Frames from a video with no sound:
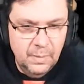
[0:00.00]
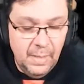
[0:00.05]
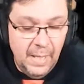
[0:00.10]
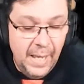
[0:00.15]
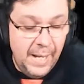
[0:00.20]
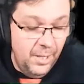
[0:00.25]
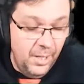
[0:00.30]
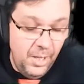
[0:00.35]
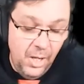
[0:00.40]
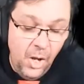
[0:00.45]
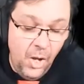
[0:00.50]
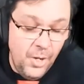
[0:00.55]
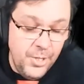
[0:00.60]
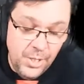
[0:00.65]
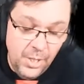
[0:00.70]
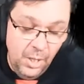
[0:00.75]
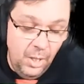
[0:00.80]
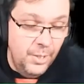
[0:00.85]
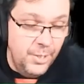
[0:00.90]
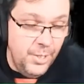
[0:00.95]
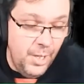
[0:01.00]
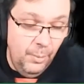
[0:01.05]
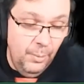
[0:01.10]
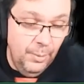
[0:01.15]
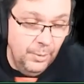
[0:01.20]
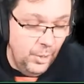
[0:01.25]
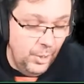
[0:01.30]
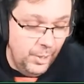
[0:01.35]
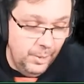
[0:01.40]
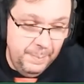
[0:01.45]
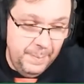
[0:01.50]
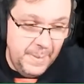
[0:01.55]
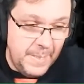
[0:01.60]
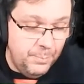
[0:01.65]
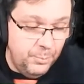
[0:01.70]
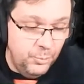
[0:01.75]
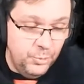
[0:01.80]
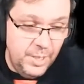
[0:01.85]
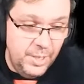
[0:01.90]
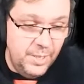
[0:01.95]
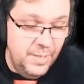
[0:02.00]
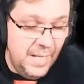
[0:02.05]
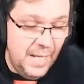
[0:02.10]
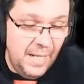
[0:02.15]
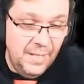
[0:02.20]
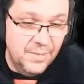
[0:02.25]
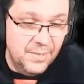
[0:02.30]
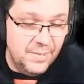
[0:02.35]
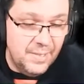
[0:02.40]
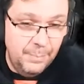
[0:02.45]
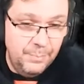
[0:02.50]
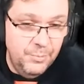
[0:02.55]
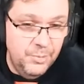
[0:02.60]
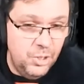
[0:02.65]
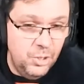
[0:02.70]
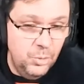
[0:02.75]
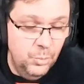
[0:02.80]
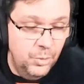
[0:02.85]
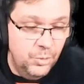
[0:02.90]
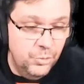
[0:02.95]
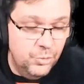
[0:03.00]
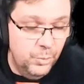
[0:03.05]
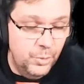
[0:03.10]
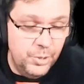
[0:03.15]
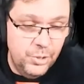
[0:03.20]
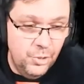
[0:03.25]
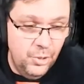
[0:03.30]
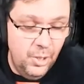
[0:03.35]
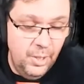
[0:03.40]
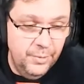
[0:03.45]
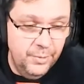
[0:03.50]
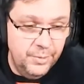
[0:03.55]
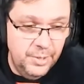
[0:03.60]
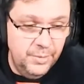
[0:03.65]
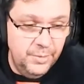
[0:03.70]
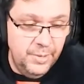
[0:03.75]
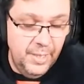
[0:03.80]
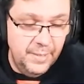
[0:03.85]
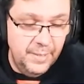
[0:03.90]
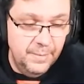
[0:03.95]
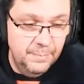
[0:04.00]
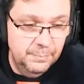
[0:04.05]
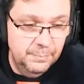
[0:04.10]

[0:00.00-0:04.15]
The I, I, I know a lot of people didn't unsub to you on Twitch either, did they?